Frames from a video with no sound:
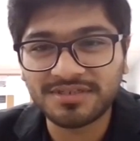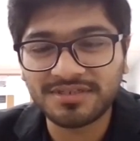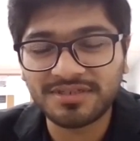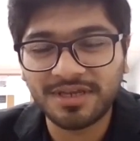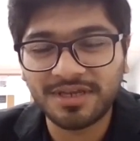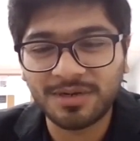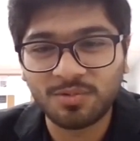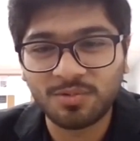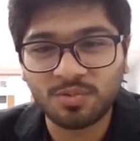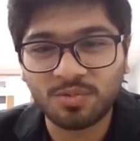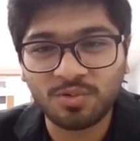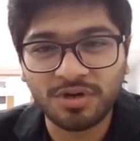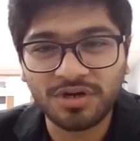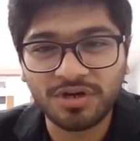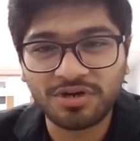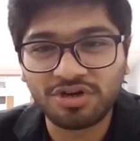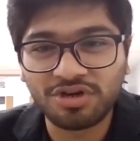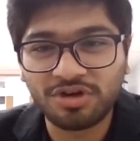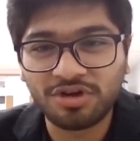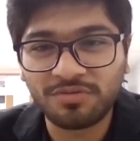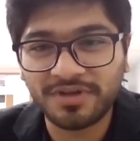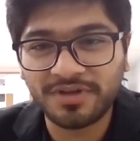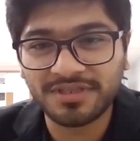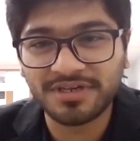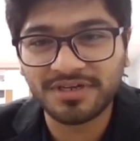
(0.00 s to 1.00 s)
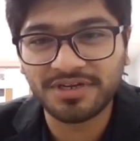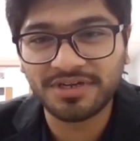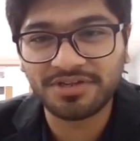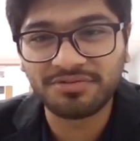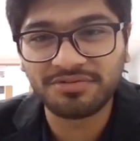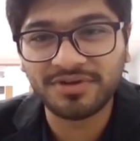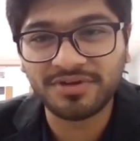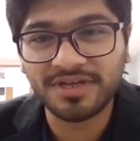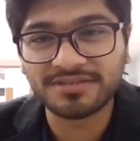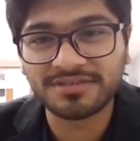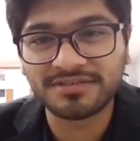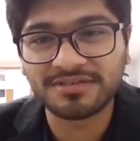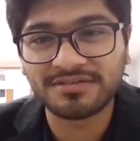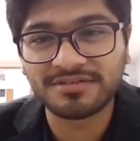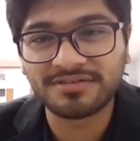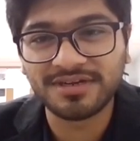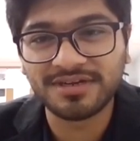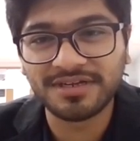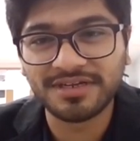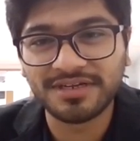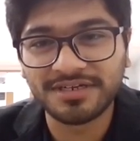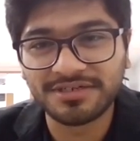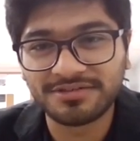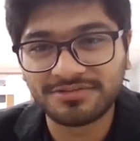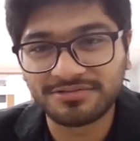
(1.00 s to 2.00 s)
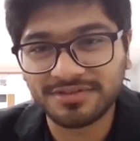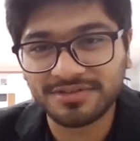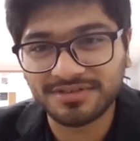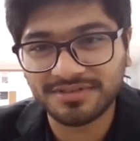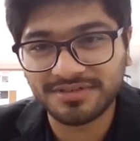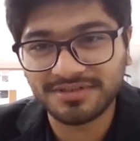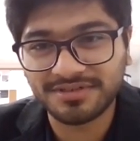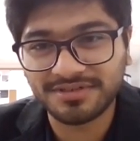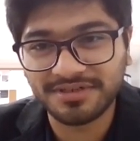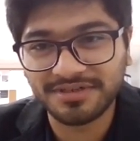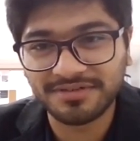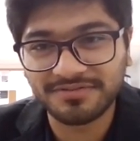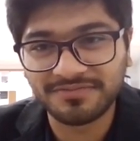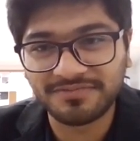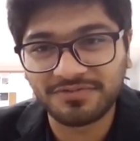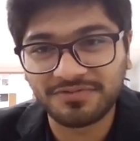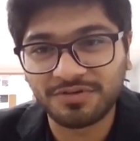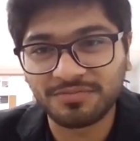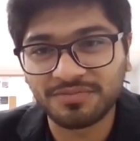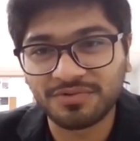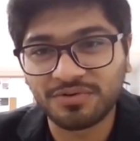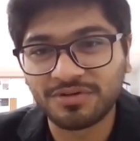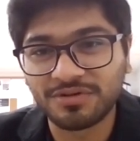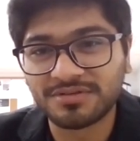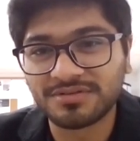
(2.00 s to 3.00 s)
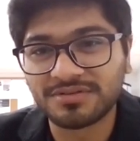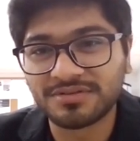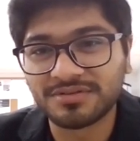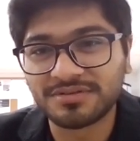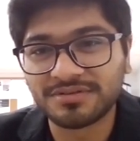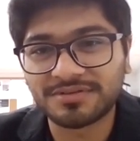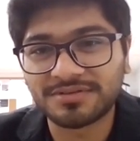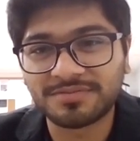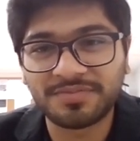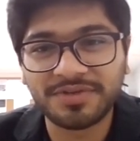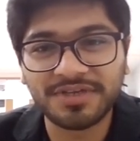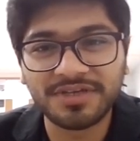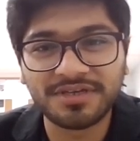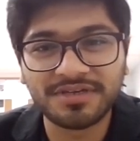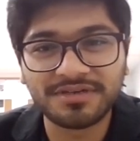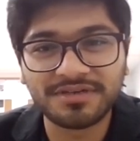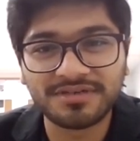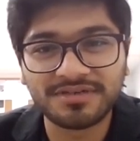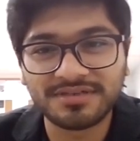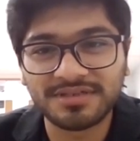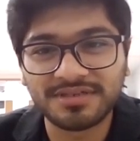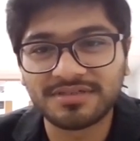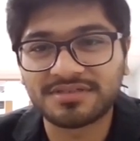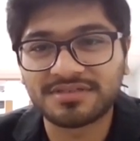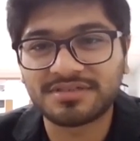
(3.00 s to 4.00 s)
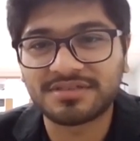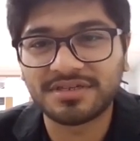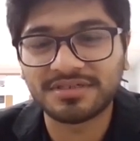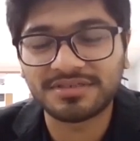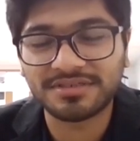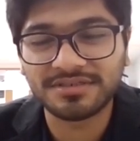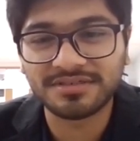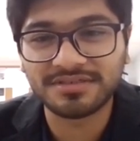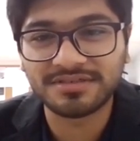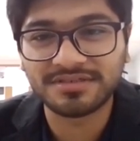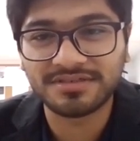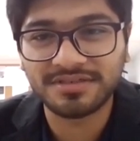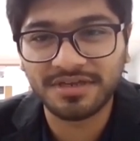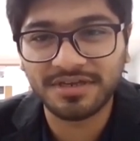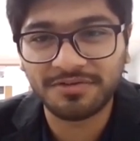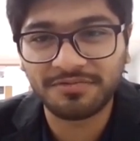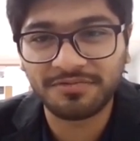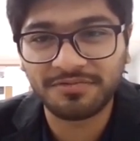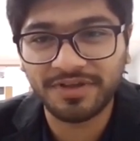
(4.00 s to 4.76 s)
it that one topic that you guys are really interested in from all the speakers and sessions that